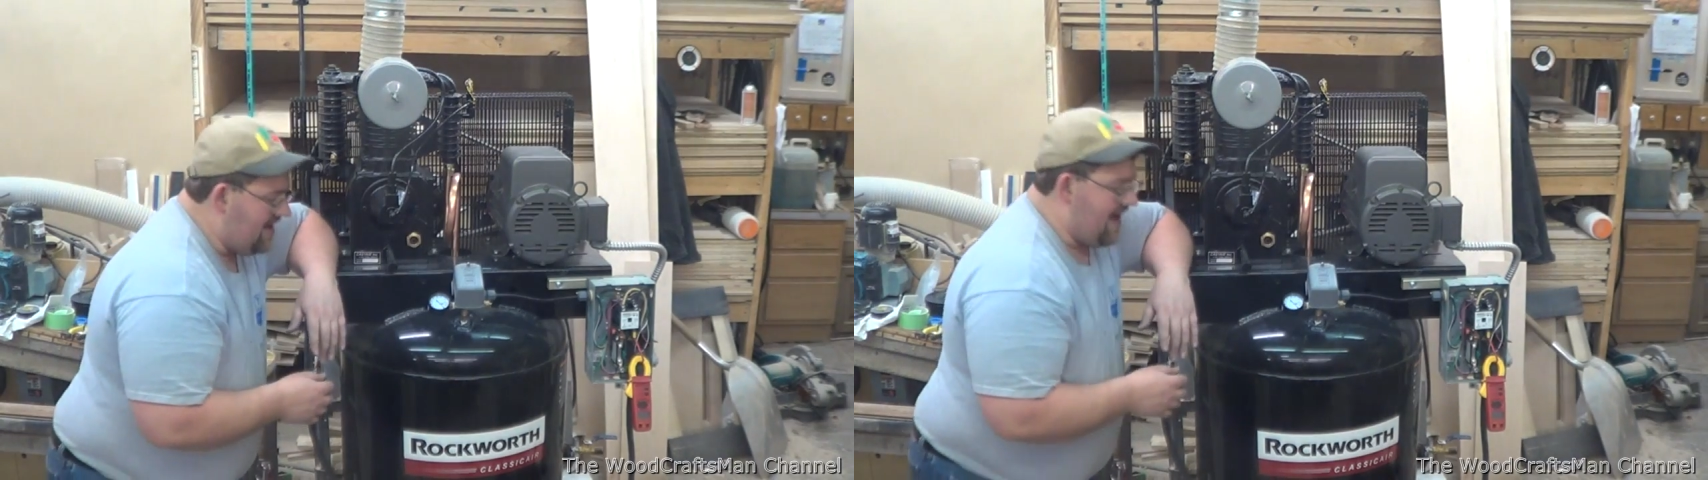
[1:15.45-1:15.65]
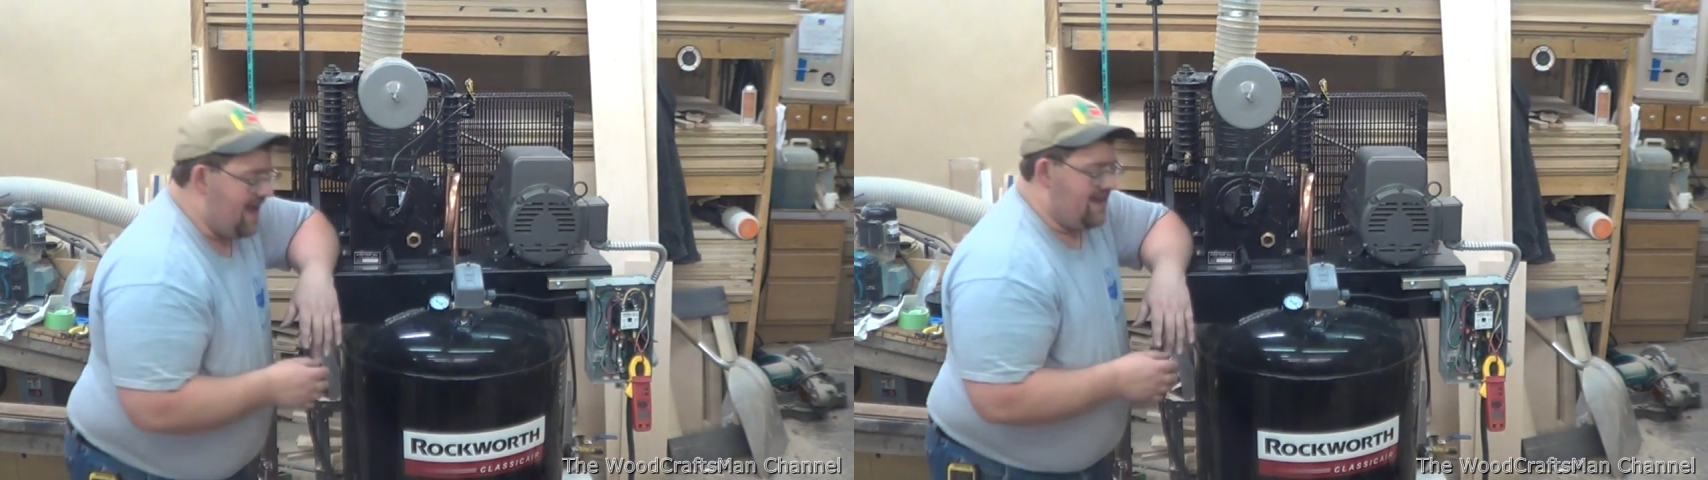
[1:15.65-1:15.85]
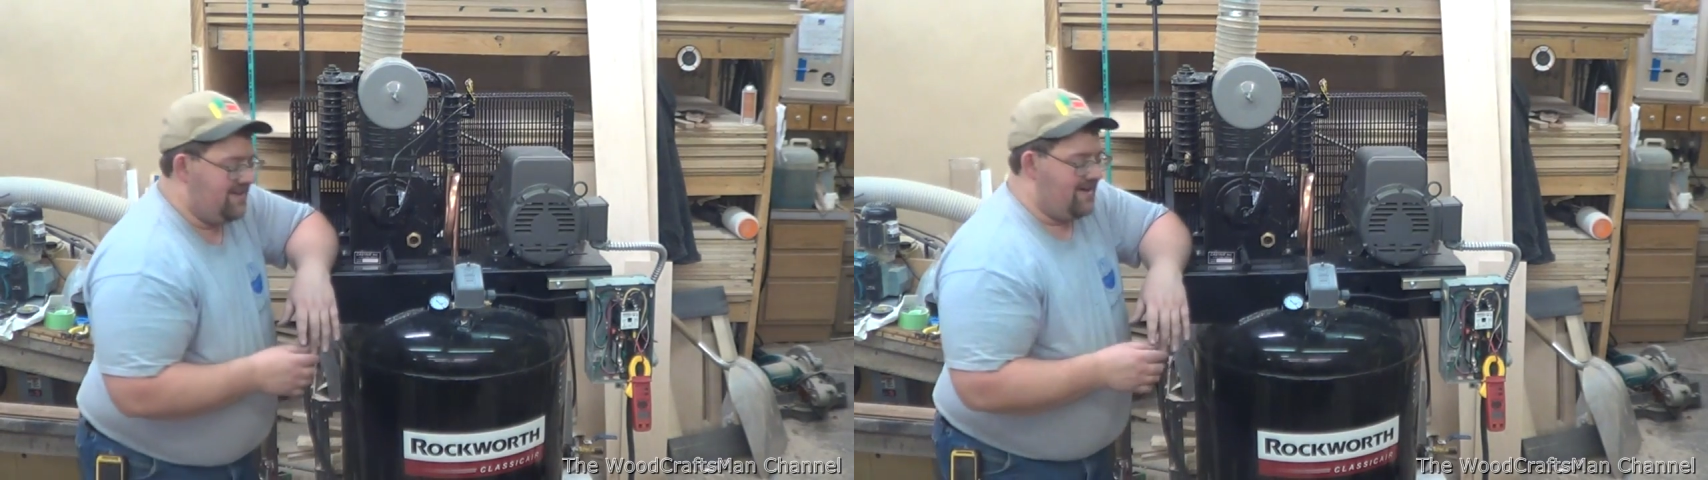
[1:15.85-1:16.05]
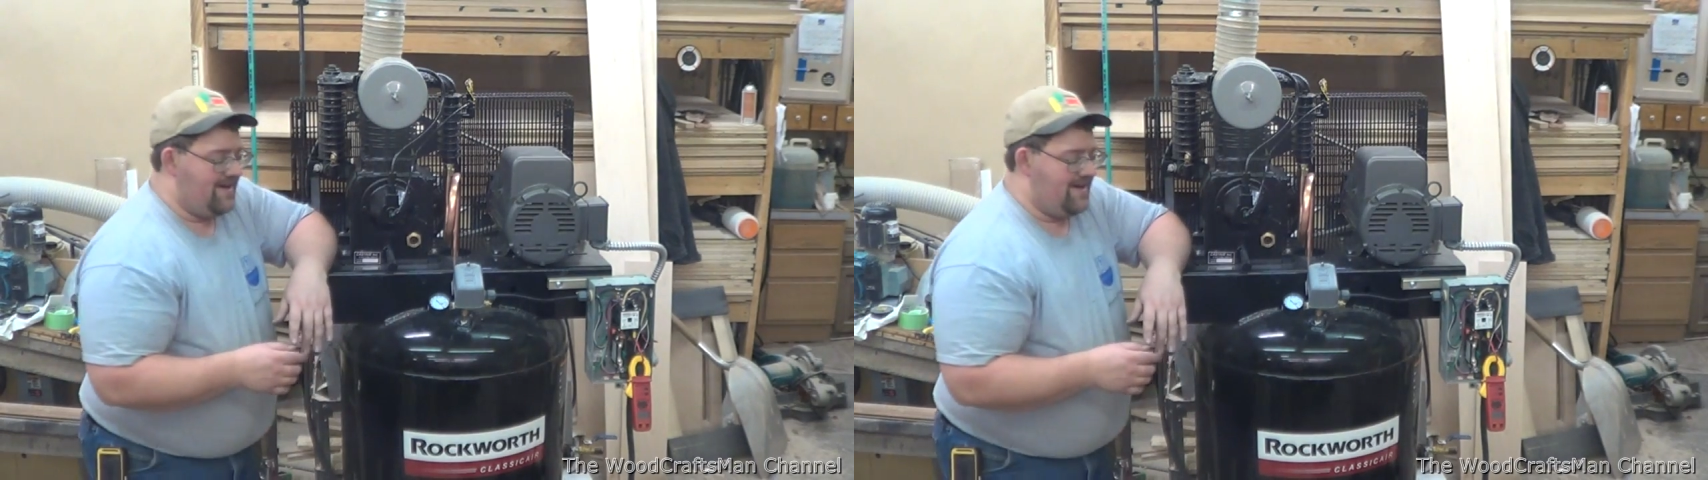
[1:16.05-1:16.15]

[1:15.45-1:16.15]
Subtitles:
and